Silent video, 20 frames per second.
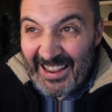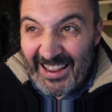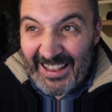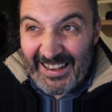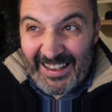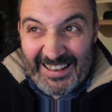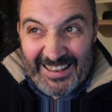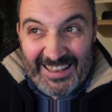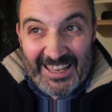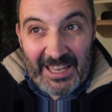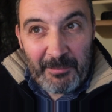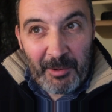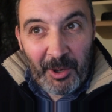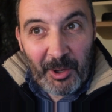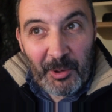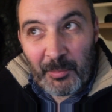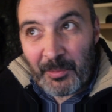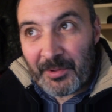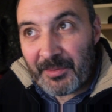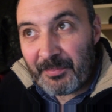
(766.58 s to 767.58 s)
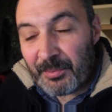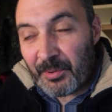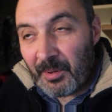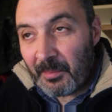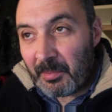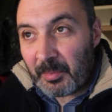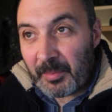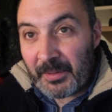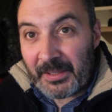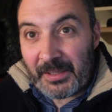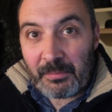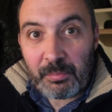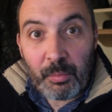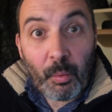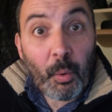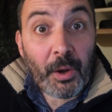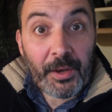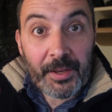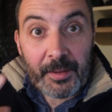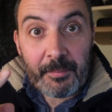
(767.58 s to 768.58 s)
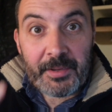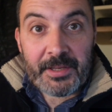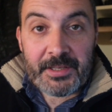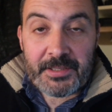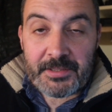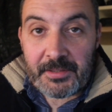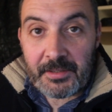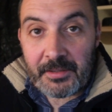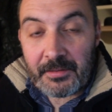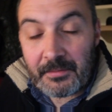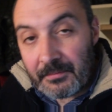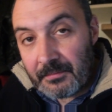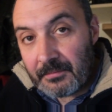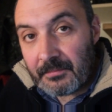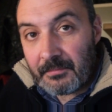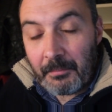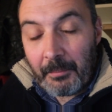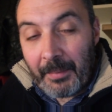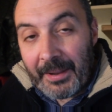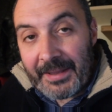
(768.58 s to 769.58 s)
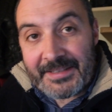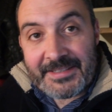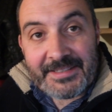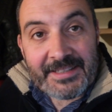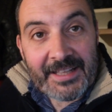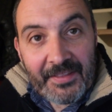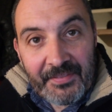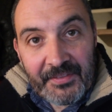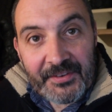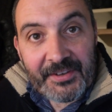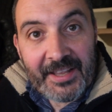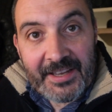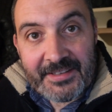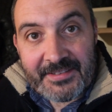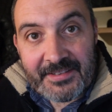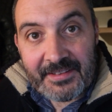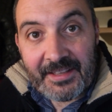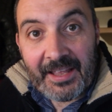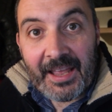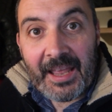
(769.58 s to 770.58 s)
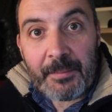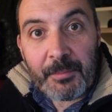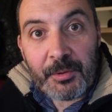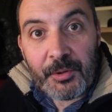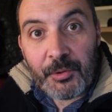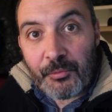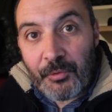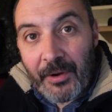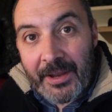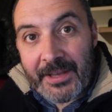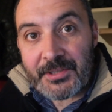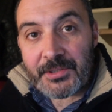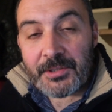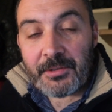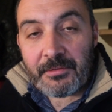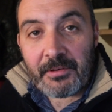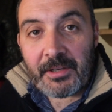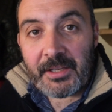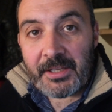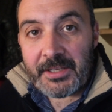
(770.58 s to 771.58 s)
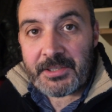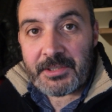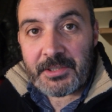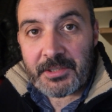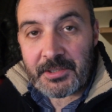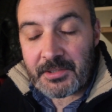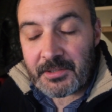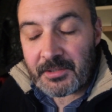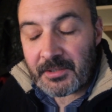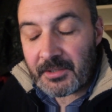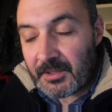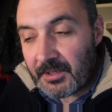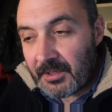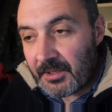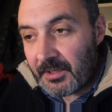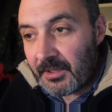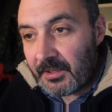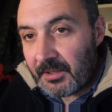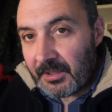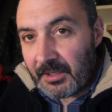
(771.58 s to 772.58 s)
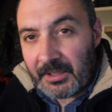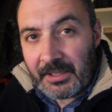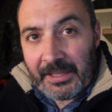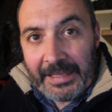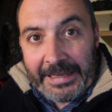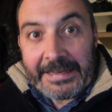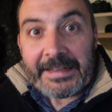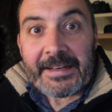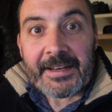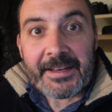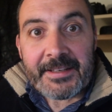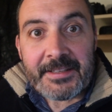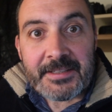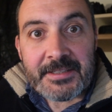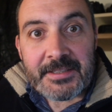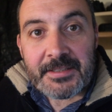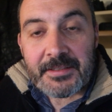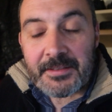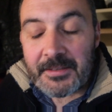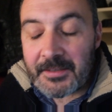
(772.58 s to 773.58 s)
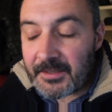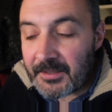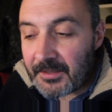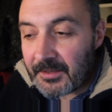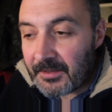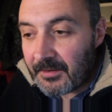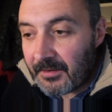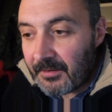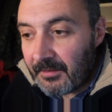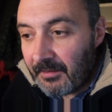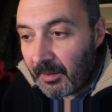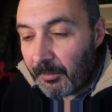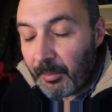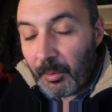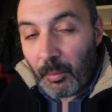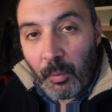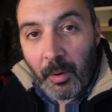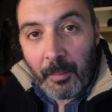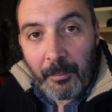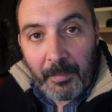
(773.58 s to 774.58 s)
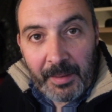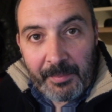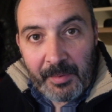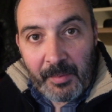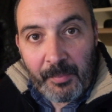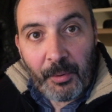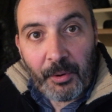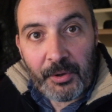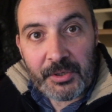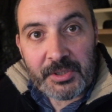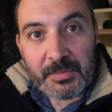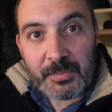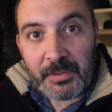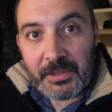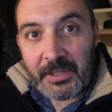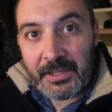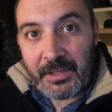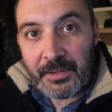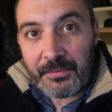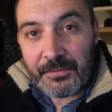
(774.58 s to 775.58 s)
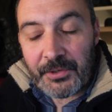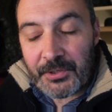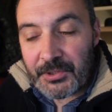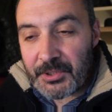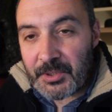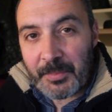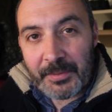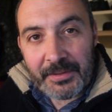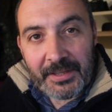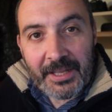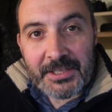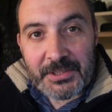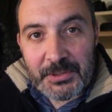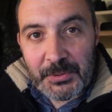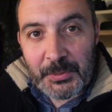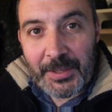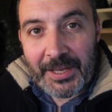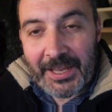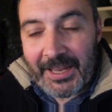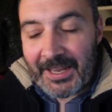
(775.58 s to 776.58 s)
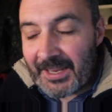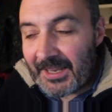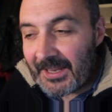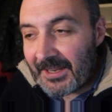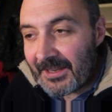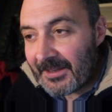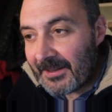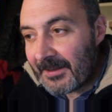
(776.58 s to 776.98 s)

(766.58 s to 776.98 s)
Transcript: And I came out with probably one image that might stand the test of time, and the rest are really just little inklings about what may be possible in the future, but that's okay.